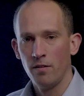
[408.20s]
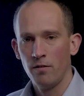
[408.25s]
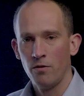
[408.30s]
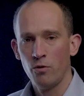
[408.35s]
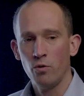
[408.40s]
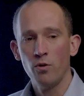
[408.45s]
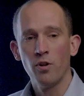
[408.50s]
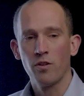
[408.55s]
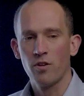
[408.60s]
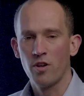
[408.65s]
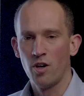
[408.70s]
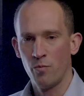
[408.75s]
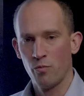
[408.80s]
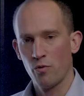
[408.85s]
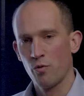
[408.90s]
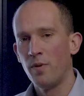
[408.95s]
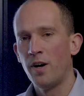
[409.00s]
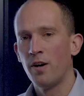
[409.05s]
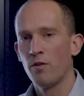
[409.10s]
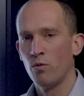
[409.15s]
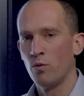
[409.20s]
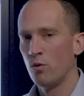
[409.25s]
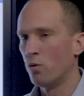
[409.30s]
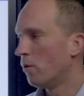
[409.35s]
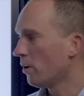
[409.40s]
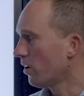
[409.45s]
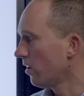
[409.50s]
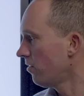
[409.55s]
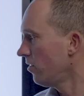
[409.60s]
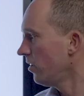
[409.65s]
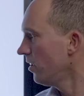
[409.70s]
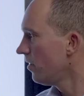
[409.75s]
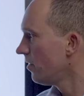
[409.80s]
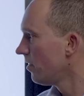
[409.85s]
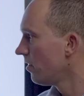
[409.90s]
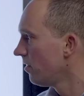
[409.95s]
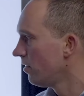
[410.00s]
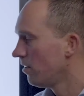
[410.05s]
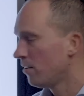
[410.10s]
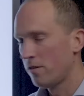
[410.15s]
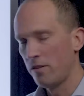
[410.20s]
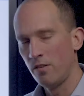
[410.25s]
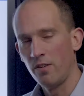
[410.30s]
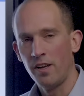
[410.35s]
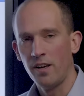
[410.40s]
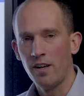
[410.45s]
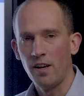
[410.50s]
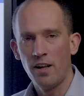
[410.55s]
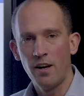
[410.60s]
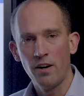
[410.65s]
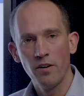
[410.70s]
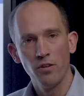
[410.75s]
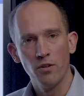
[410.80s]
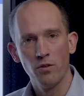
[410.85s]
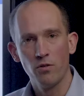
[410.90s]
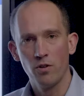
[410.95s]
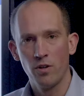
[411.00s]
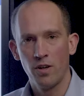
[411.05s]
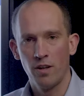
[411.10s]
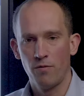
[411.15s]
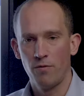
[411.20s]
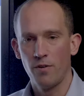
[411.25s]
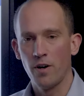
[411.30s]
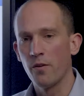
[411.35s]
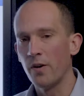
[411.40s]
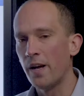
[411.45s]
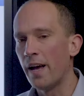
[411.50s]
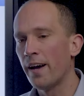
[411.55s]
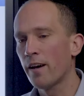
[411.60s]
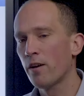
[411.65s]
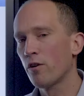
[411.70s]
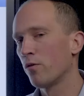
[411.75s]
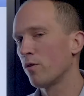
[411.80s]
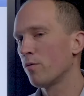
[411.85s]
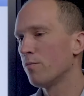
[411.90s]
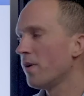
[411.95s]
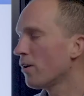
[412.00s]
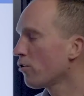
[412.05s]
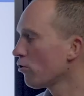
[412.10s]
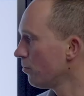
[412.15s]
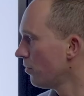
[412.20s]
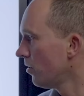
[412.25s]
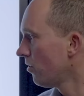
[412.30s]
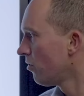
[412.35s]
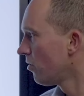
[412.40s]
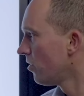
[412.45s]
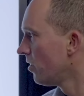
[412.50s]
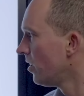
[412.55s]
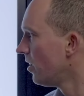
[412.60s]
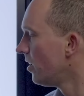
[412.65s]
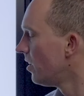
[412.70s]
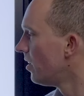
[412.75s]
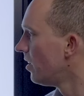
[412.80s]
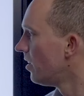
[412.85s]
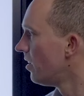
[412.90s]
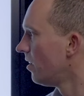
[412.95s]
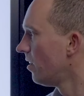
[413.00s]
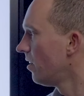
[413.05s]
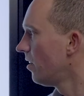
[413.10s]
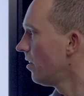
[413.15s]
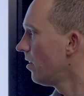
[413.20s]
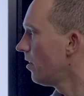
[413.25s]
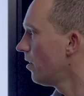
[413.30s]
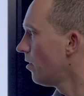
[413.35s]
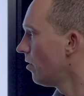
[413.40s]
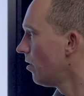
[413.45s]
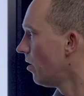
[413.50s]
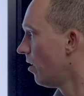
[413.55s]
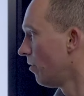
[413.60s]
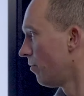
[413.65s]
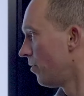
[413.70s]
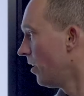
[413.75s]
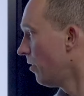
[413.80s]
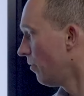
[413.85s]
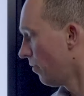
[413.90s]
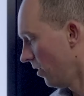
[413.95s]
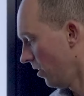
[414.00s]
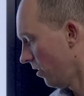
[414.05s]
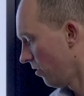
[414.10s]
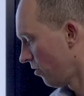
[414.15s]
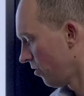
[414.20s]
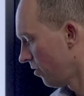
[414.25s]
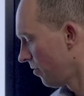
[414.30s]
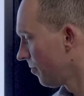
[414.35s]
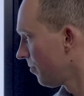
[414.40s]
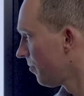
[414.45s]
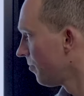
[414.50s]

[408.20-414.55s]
do not compromise on quality. So they allow you to get very accurate measurements of heat flux.